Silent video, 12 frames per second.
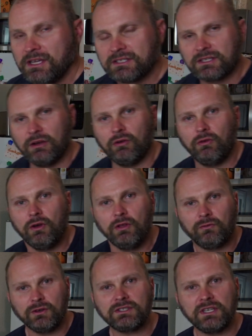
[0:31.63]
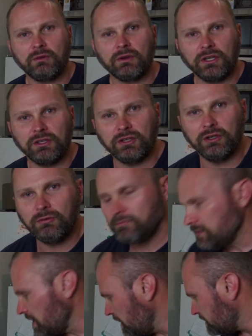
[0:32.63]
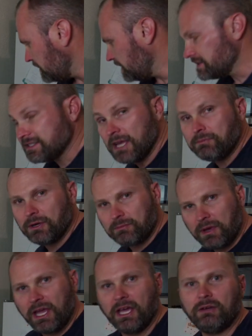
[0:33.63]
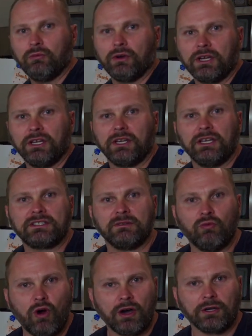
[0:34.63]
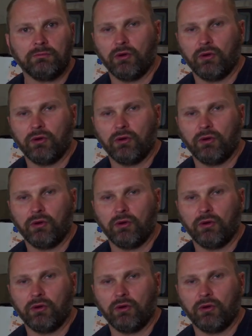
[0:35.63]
So first thing we're going to do is in a separate pan, we're going to get some water